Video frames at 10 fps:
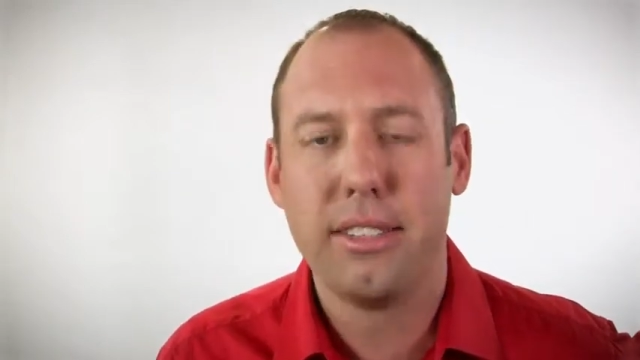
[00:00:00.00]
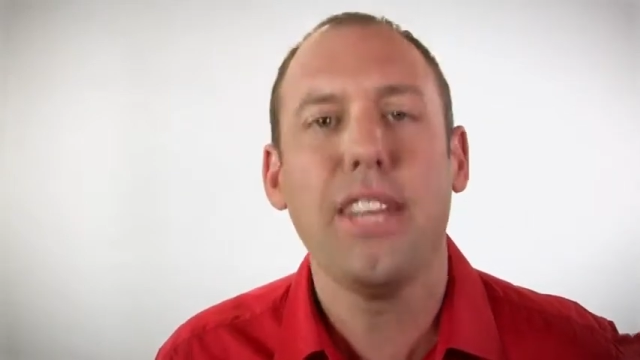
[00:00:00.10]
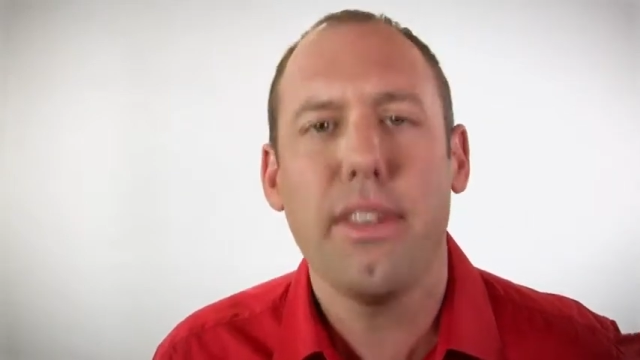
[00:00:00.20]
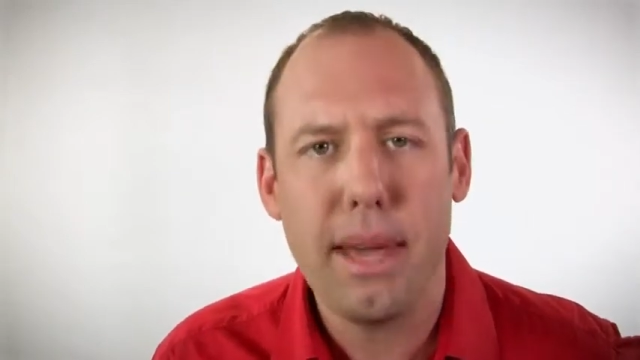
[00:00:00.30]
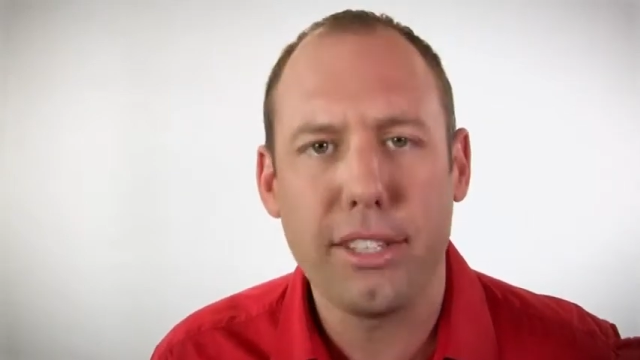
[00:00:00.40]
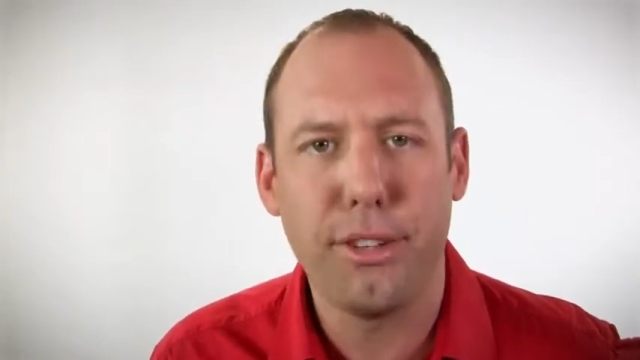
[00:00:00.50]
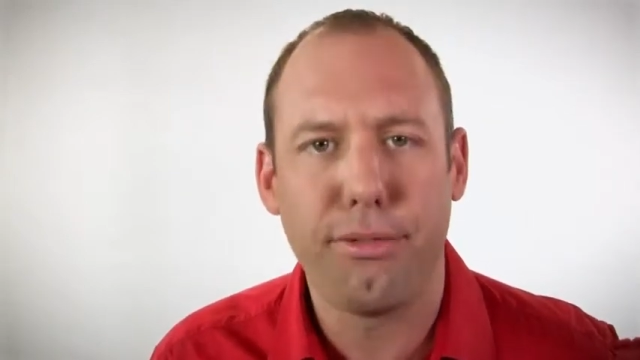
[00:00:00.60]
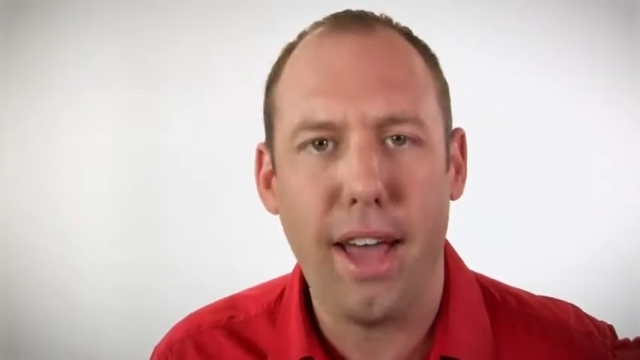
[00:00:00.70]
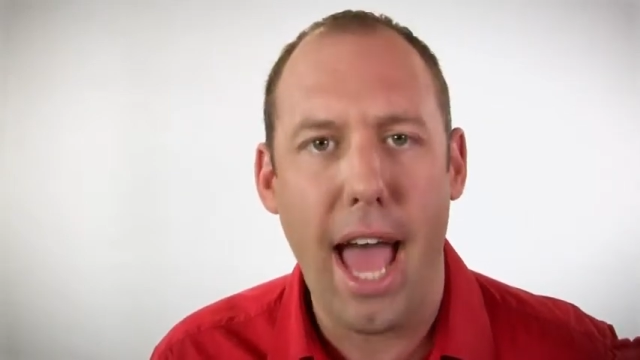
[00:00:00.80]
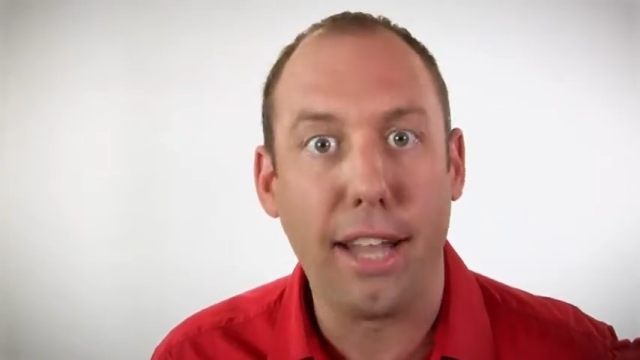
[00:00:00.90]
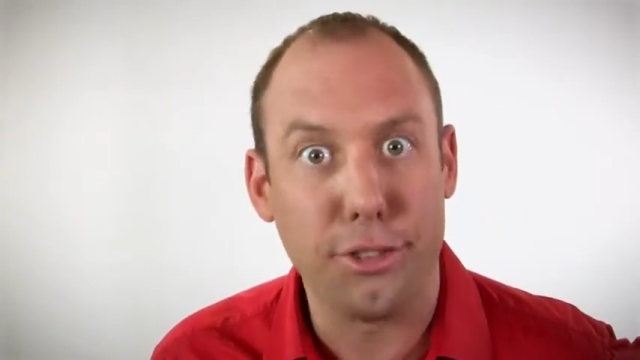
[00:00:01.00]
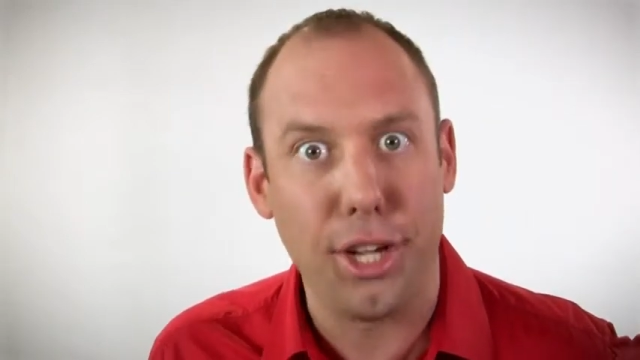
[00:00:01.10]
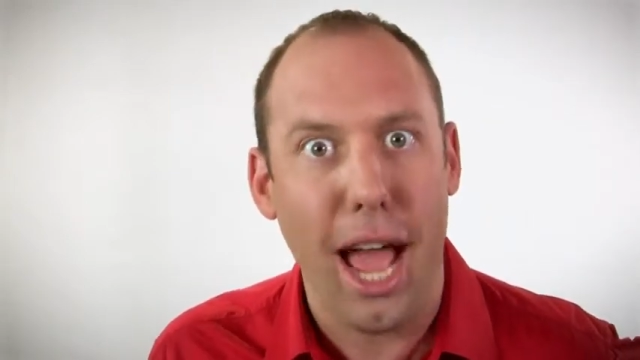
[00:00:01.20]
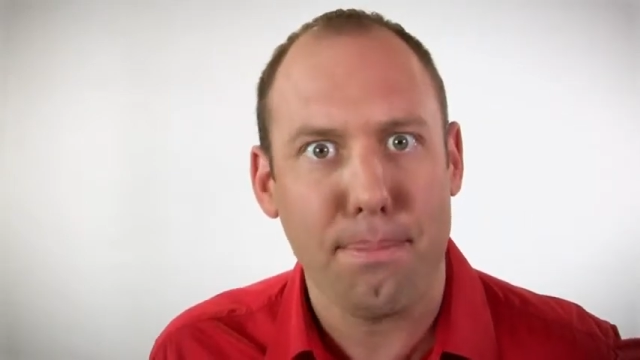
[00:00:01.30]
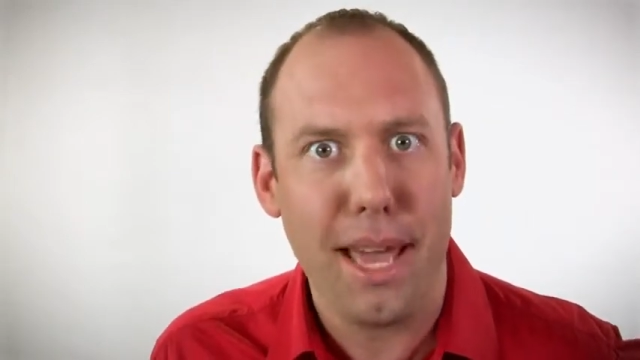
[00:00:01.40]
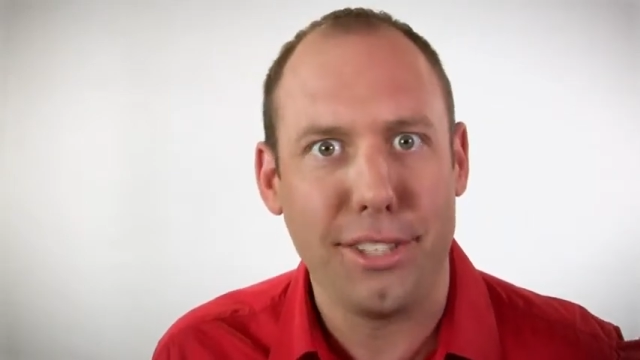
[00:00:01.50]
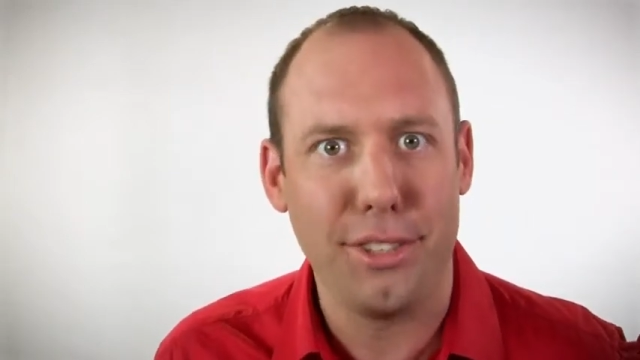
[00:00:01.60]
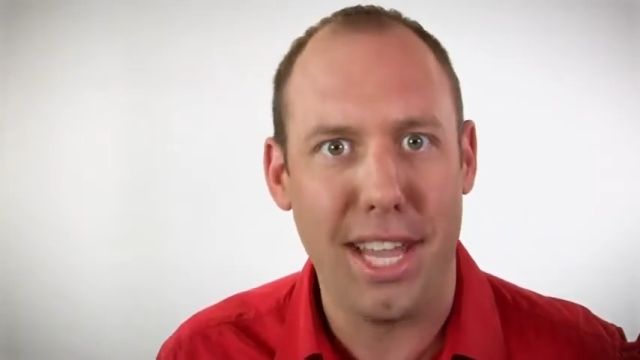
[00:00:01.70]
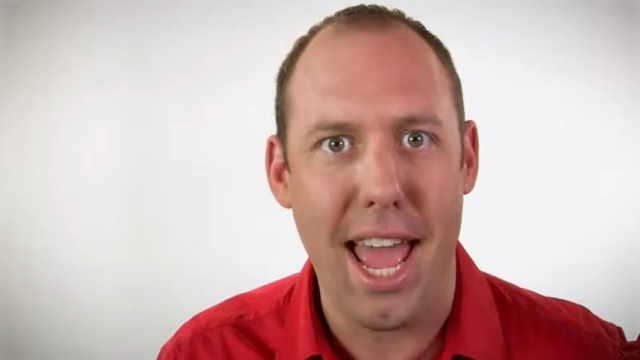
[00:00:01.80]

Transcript: TV makes you fat, Jack makes you